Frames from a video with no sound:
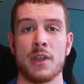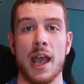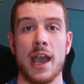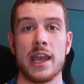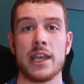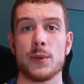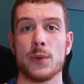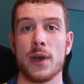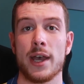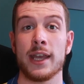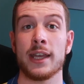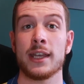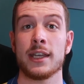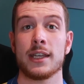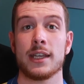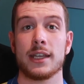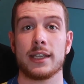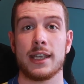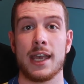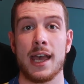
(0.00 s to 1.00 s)
Anyway,
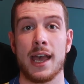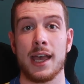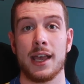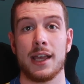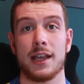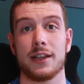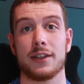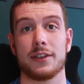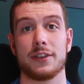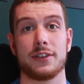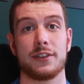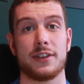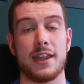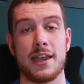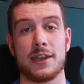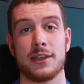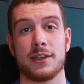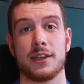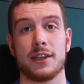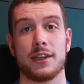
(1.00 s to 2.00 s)
yeah,
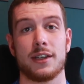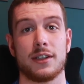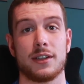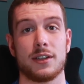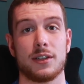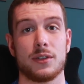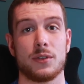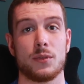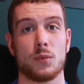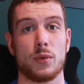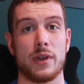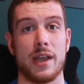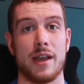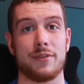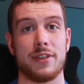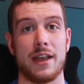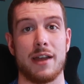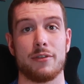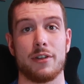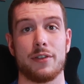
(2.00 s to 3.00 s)
then we
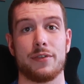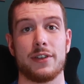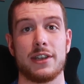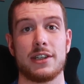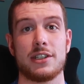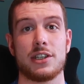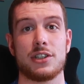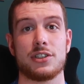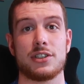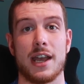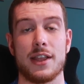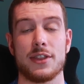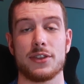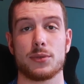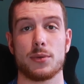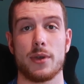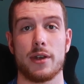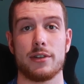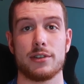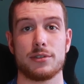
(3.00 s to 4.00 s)
have that Rafinha
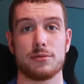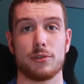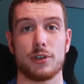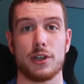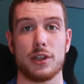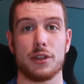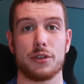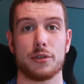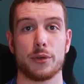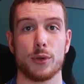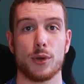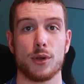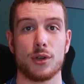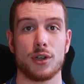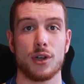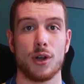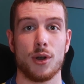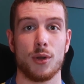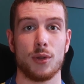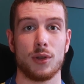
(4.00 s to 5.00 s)
chance where he's running through
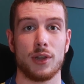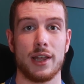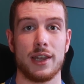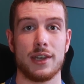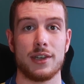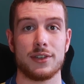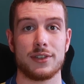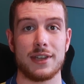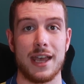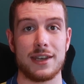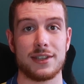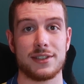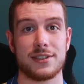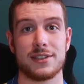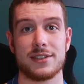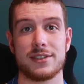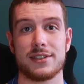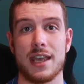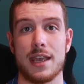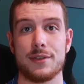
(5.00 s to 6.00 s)
on goal and
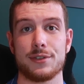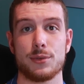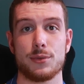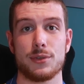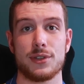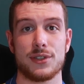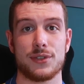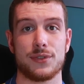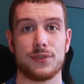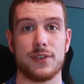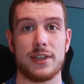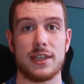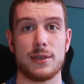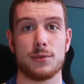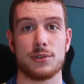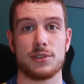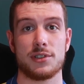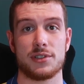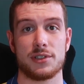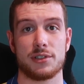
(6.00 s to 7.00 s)
Edison saves it with his
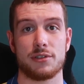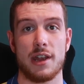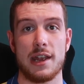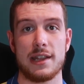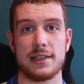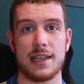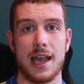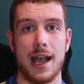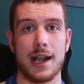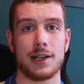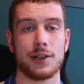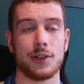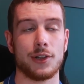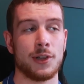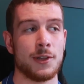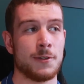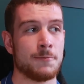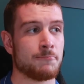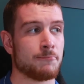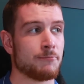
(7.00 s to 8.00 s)
feet, which is a great
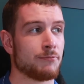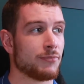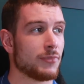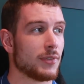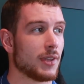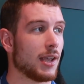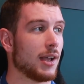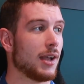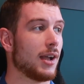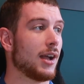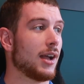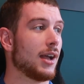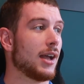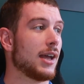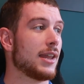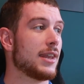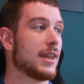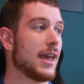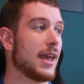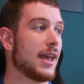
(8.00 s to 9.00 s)
tackle.
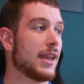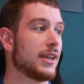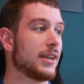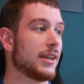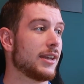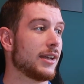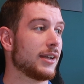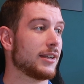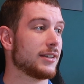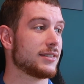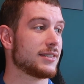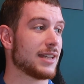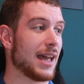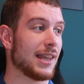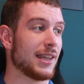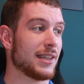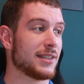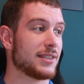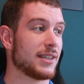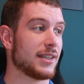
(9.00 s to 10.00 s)
And then
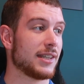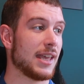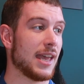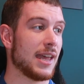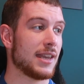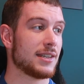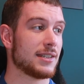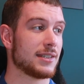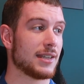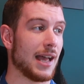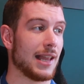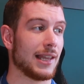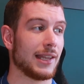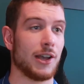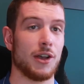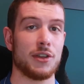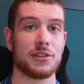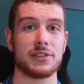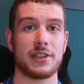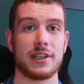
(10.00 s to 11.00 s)
Dallas at the end,
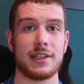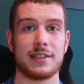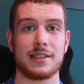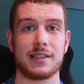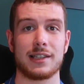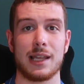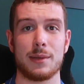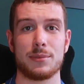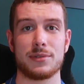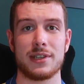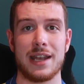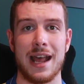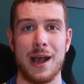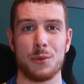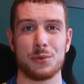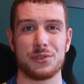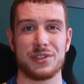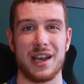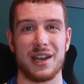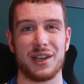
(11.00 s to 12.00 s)
Alioski slips an
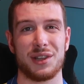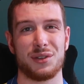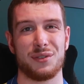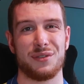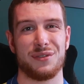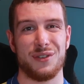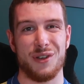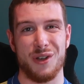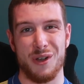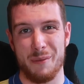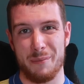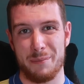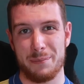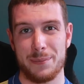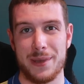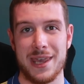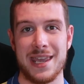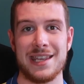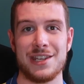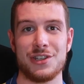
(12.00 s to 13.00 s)
outside of the foot
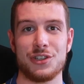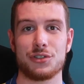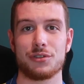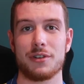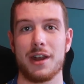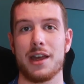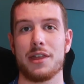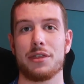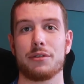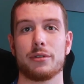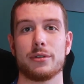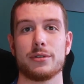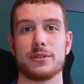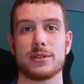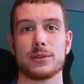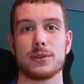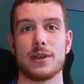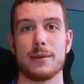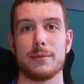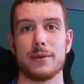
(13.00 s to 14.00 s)
peach right through
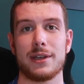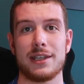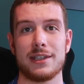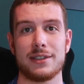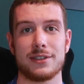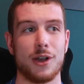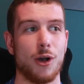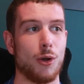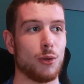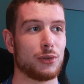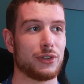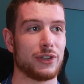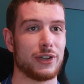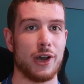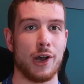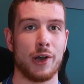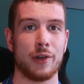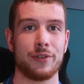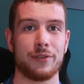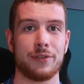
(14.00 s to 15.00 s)
to him, and he's holding
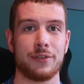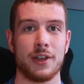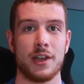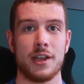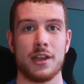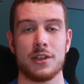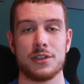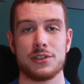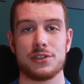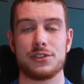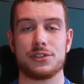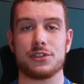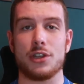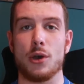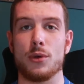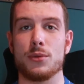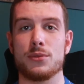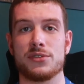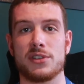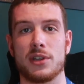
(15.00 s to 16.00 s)
off
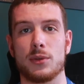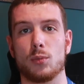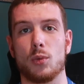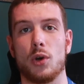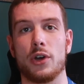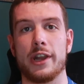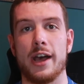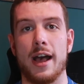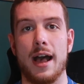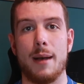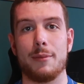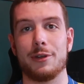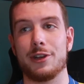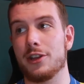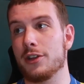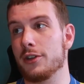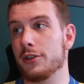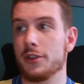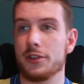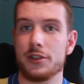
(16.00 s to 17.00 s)
Stones on one arm
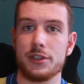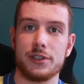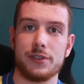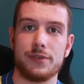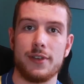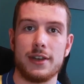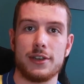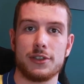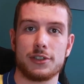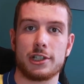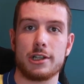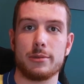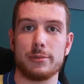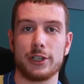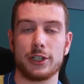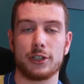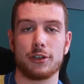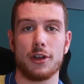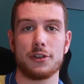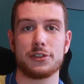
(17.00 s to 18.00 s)
and another defender's
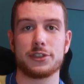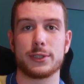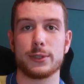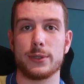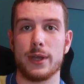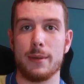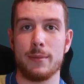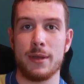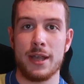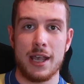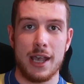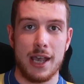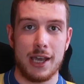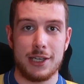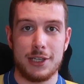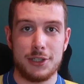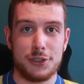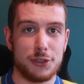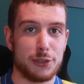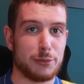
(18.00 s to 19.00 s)
coming across to him,
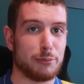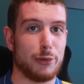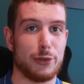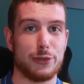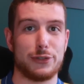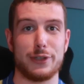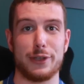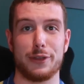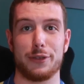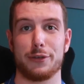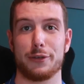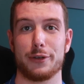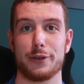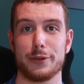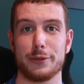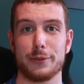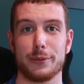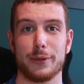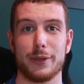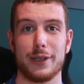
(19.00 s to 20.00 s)
and he just puts it
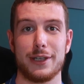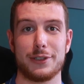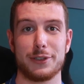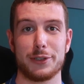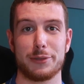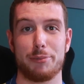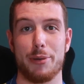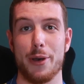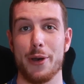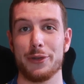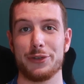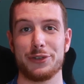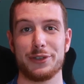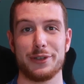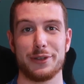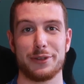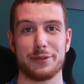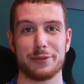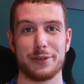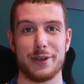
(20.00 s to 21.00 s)
through
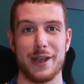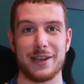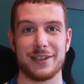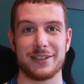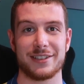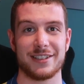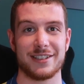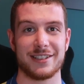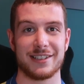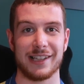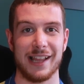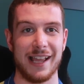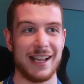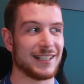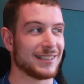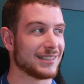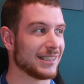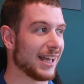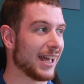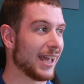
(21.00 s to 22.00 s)
Edison's
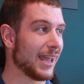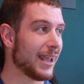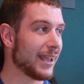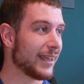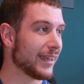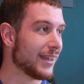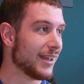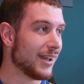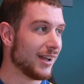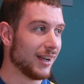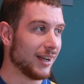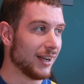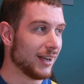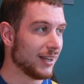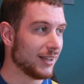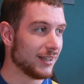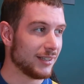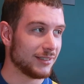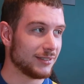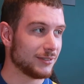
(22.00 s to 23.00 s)
legs. Like
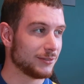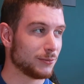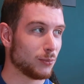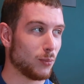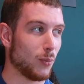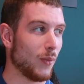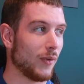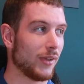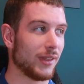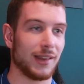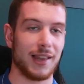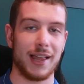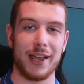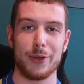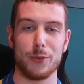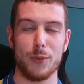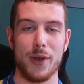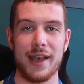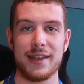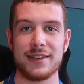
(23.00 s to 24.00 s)

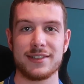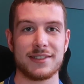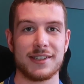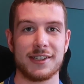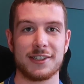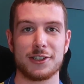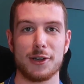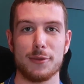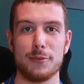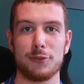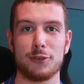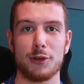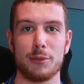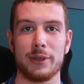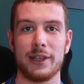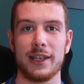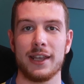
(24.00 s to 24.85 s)
where does this come from?